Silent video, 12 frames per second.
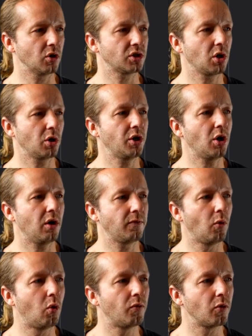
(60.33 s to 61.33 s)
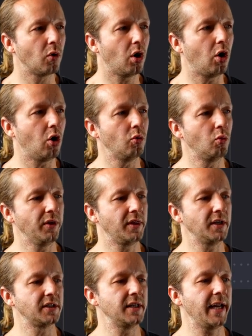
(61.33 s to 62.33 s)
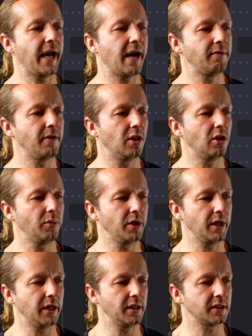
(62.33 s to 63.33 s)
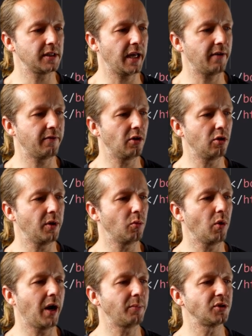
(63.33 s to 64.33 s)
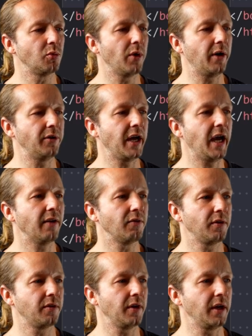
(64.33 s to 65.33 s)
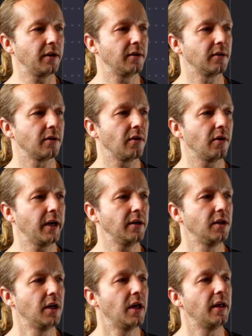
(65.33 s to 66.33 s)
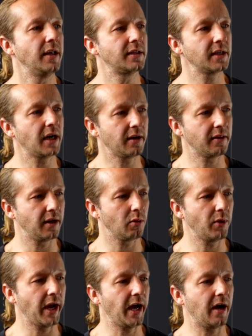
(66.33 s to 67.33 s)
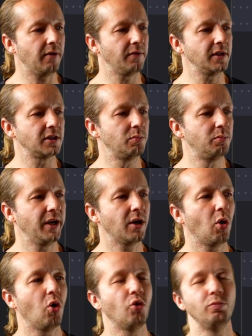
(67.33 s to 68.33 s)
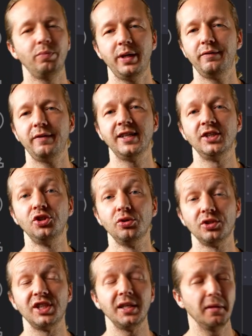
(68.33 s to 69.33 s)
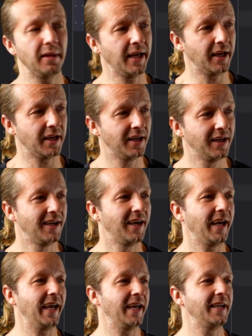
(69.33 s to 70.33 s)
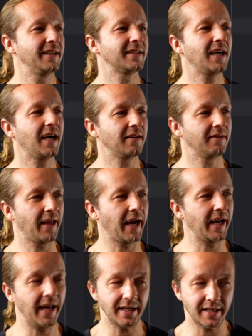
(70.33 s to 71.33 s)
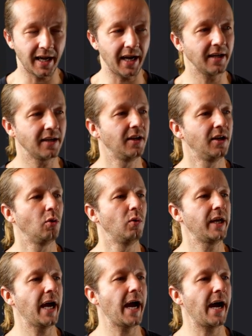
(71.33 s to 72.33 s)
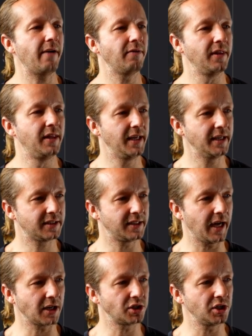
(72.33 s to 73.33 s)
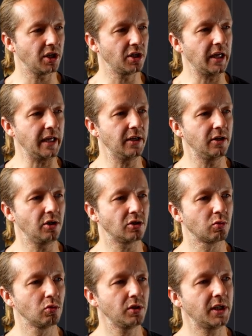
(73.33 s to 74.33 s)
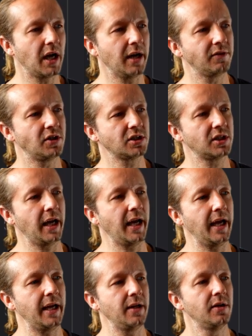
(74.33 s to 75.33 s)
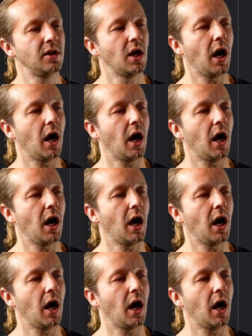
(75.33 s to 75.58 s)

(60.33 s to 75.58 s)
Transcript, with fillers: we're starting off overall with this nav element, and this nav element wraps around everything, all right? Inside of there, we have this big old beefy juicy link, and inside of that A tag, we have this section, and it's really kind of just a